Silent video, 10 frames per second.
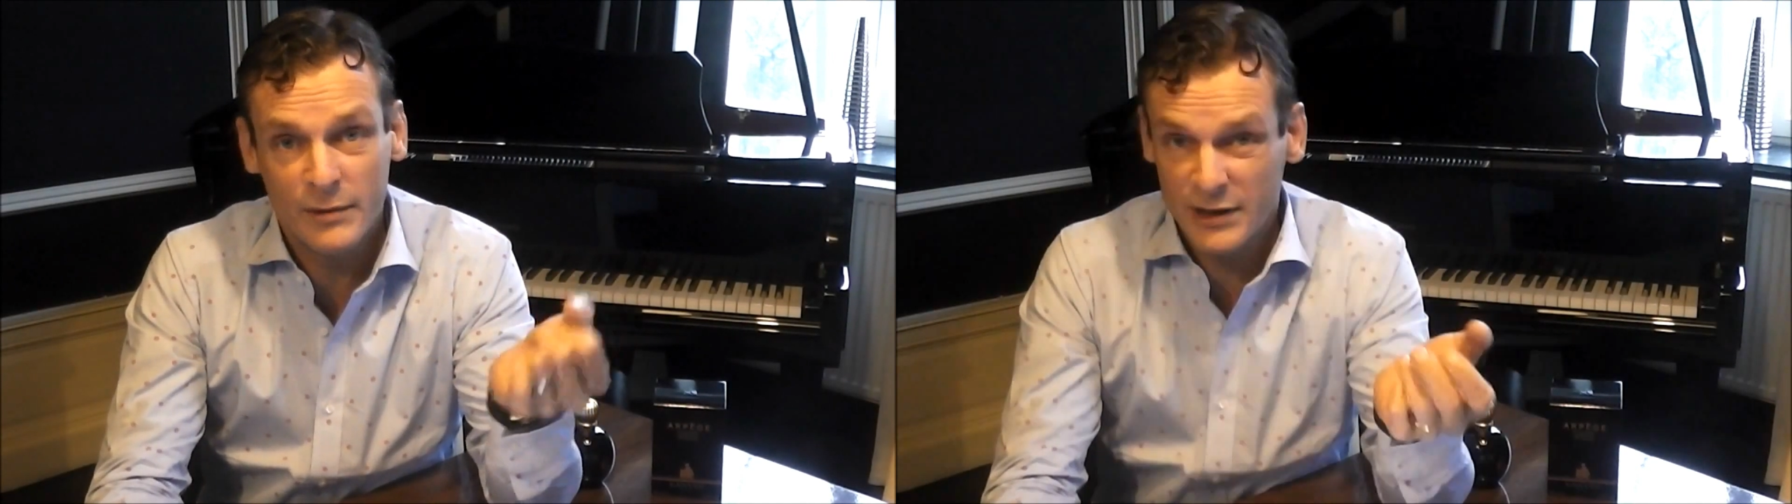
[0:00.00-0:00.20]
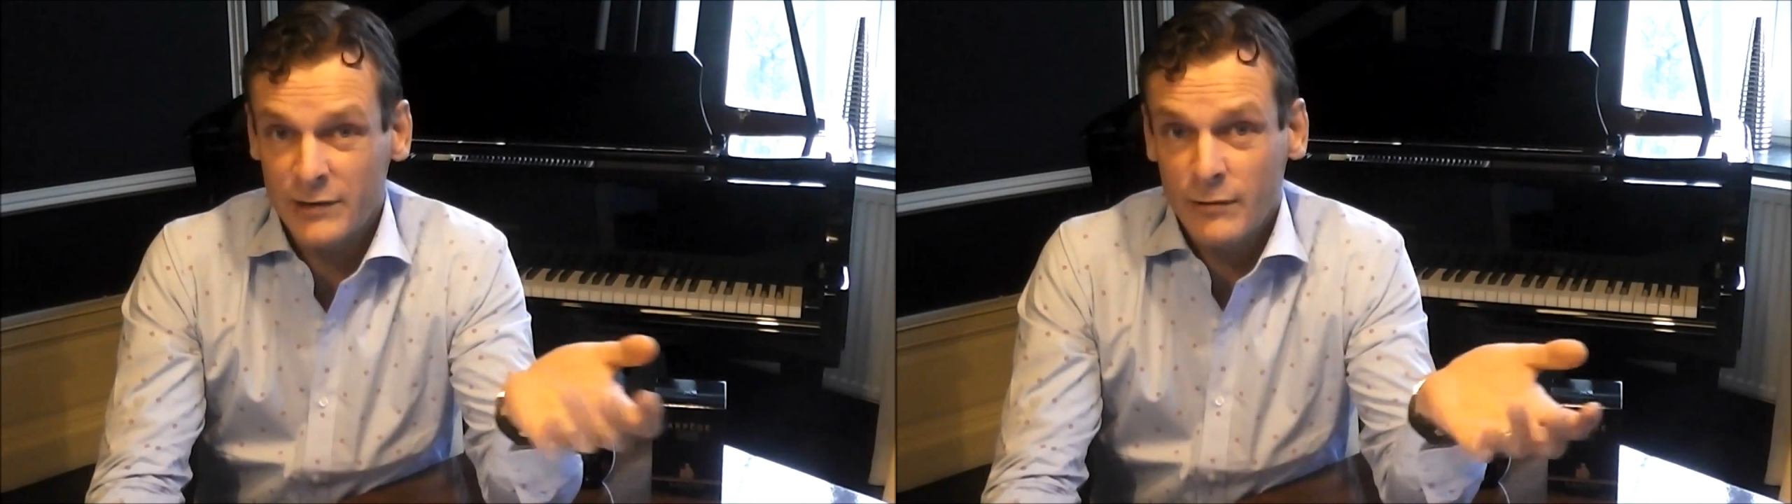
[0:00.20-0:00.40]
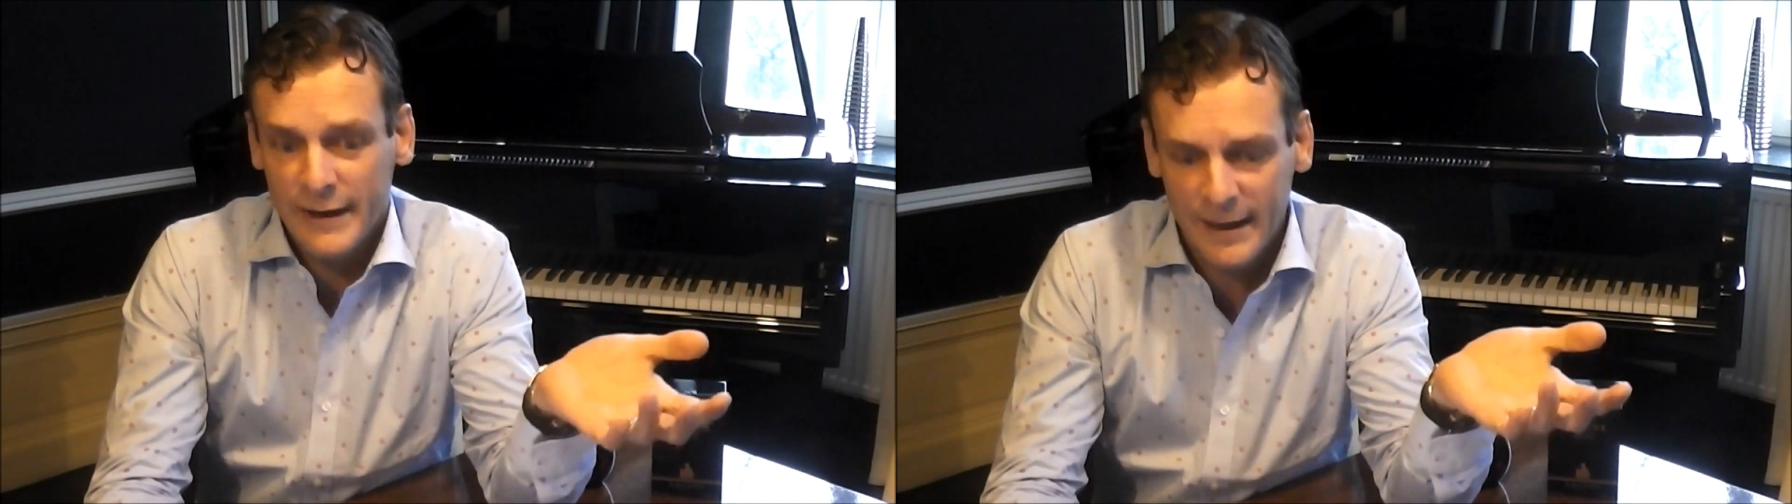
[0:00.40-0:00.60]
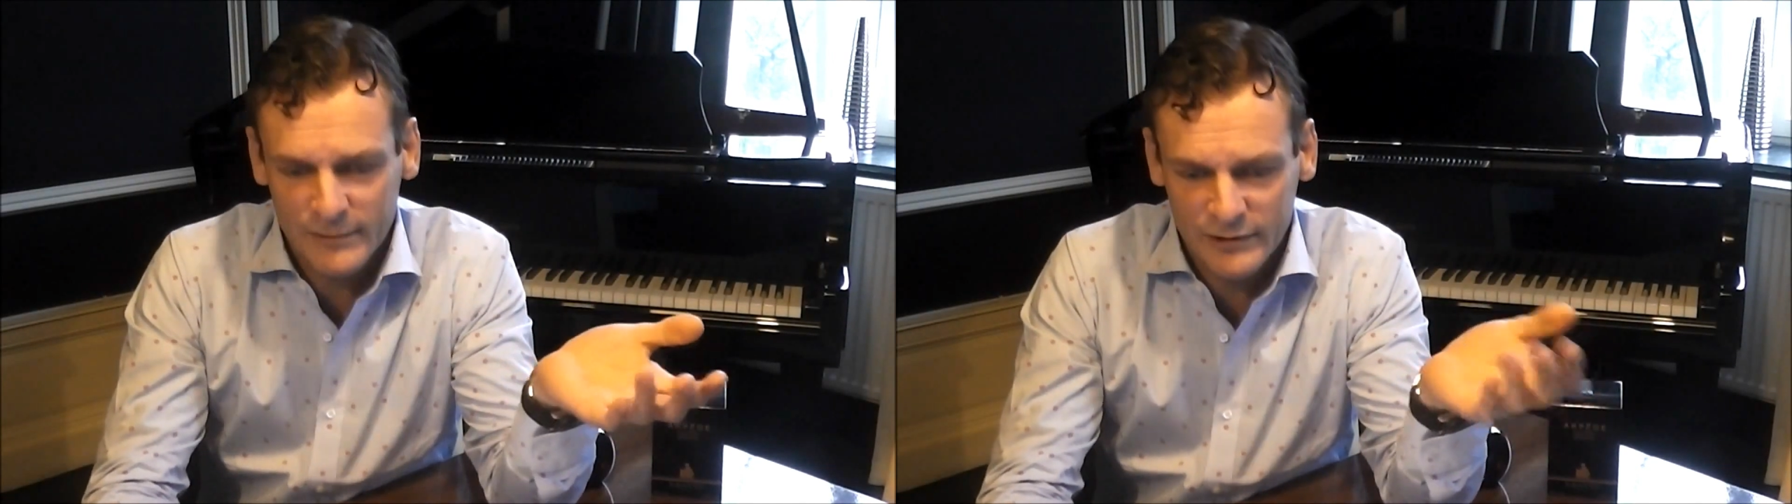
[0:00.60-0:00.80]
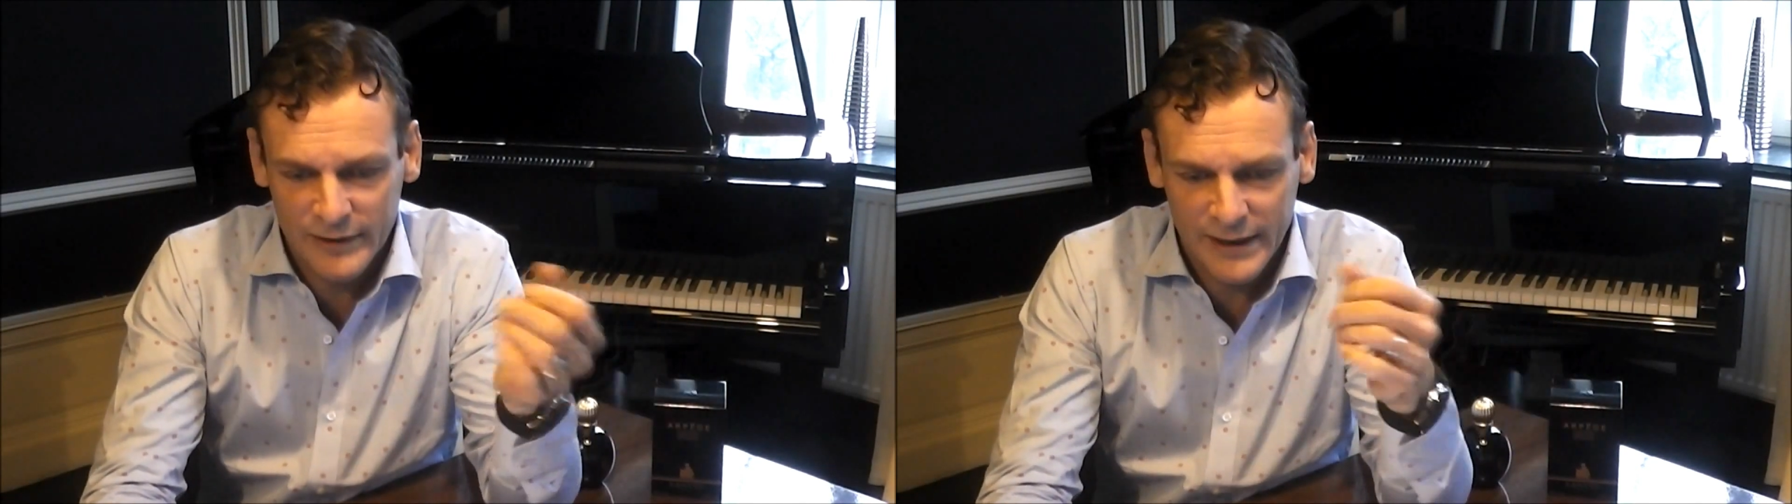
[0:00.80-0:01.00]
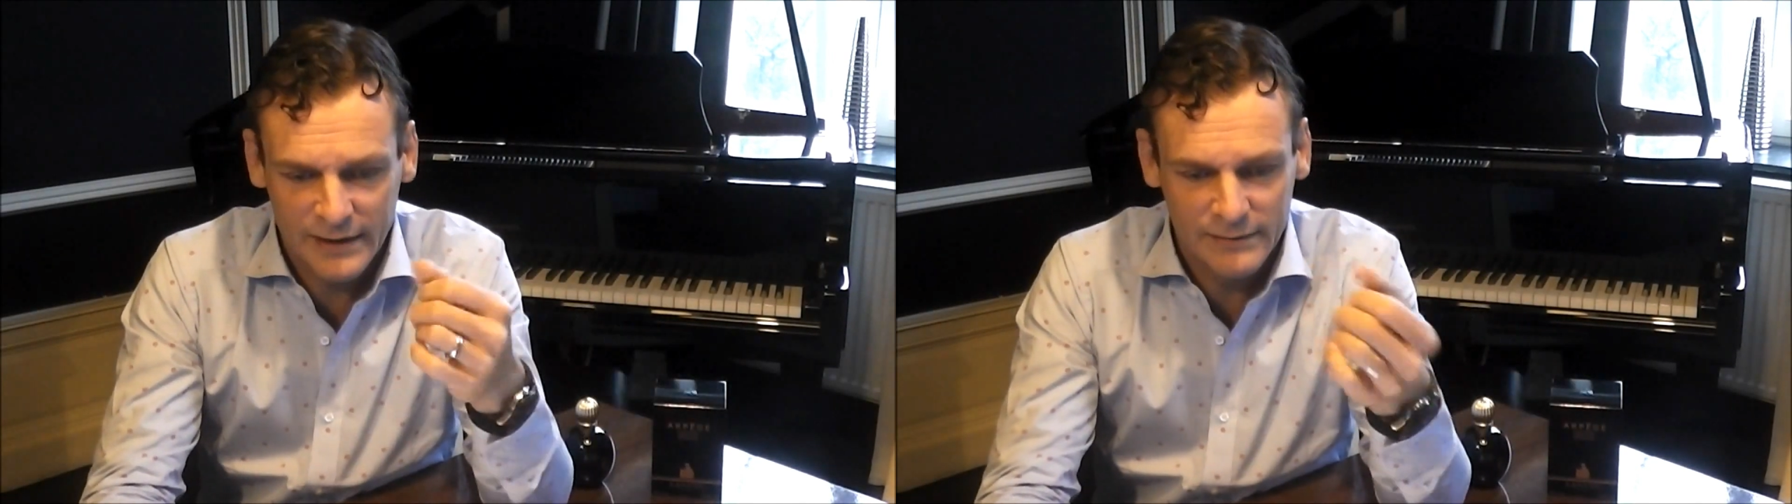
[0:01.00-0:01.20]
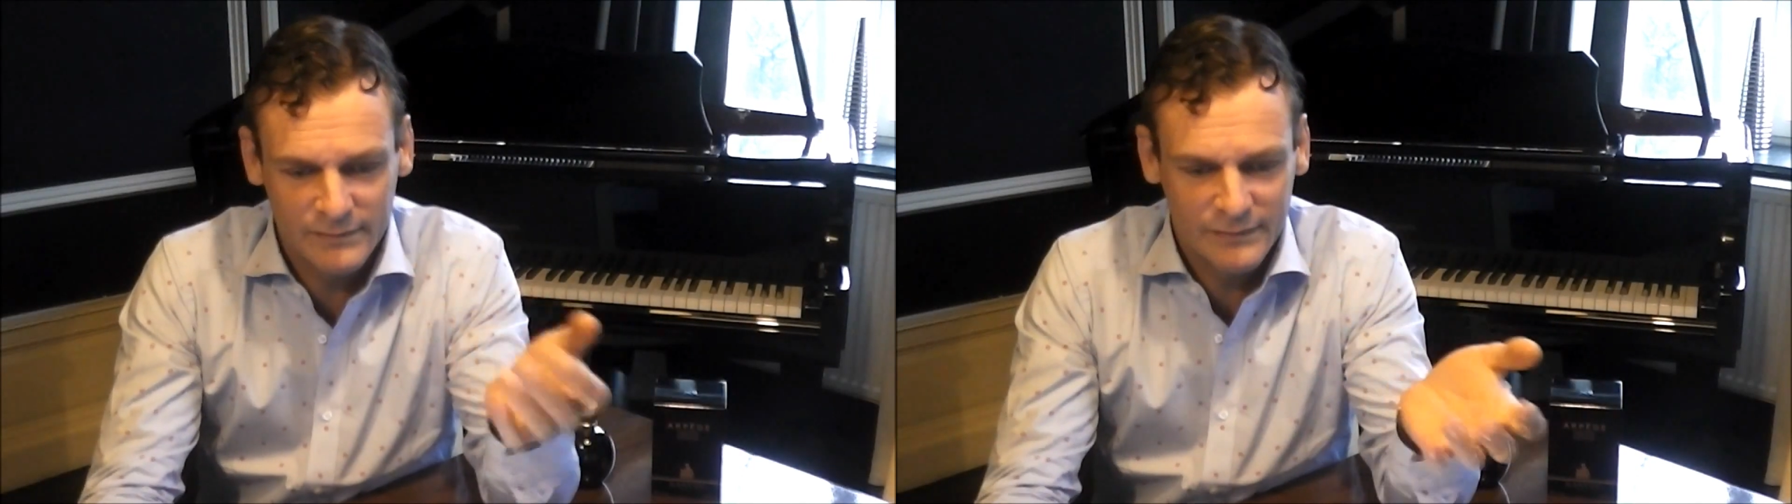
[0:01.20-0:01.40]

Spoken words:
which is quite apt really